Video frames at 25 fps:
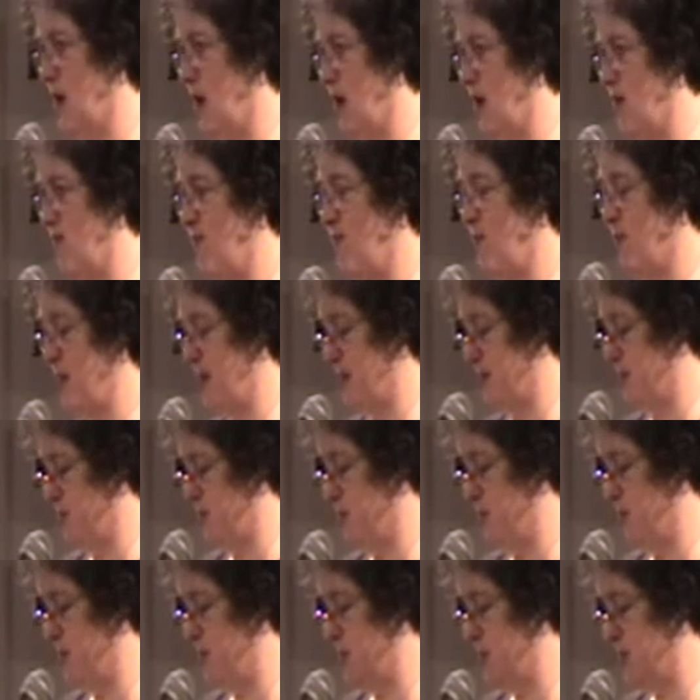Halfway
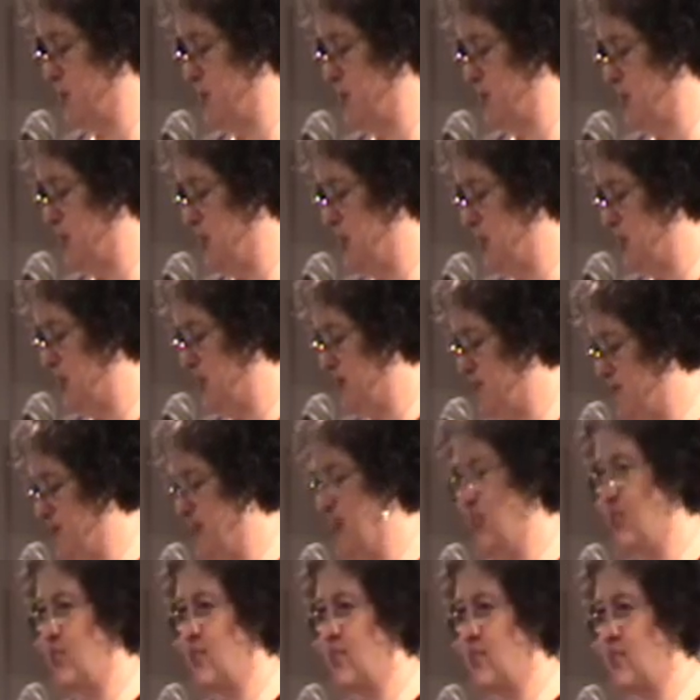across, he
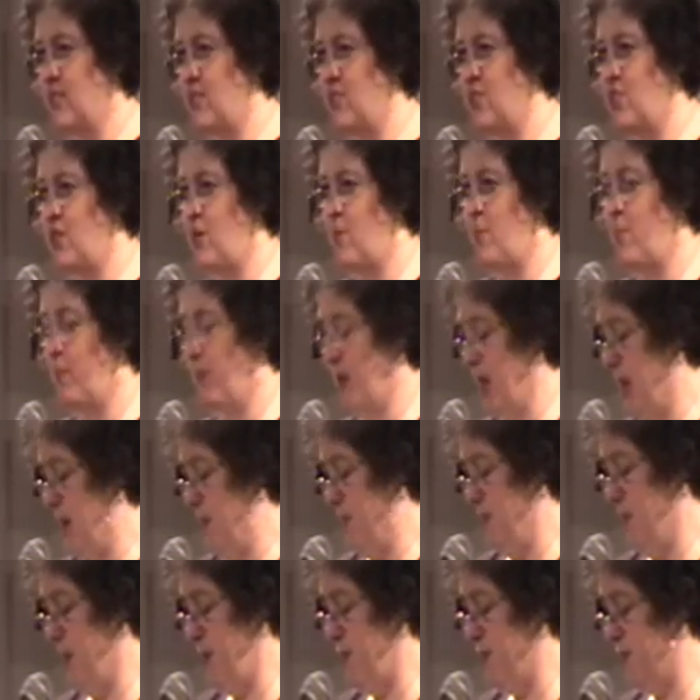ventures a jump,
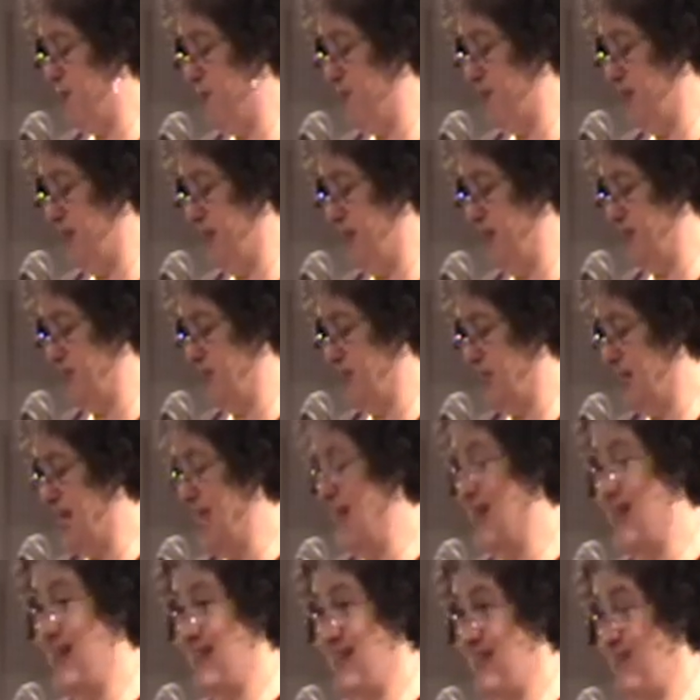both feet
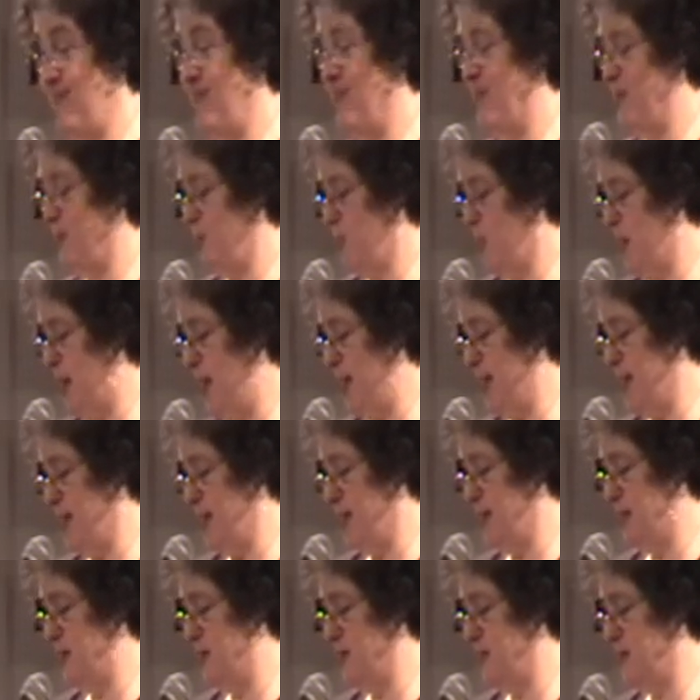leaving the
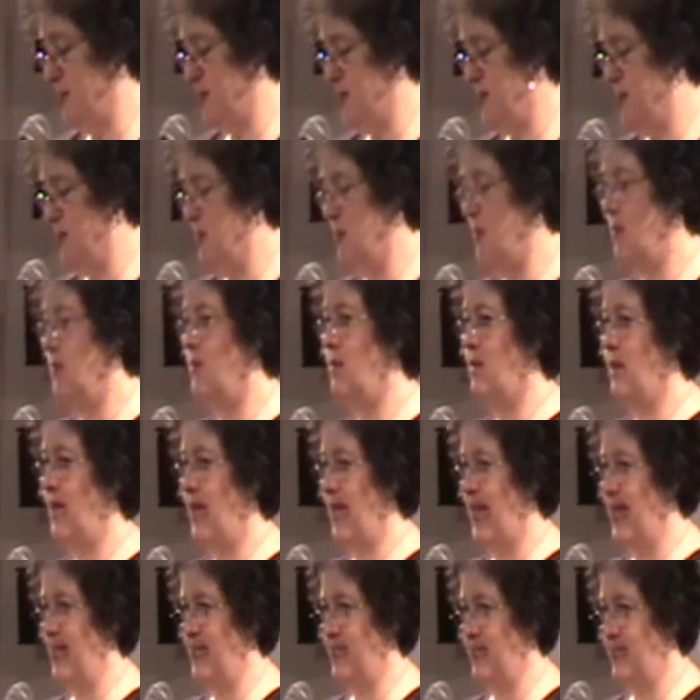wire,
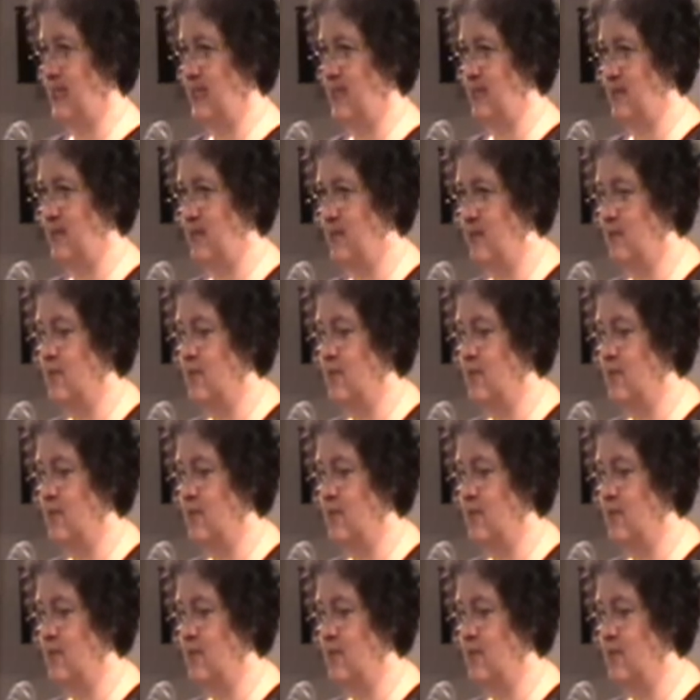landing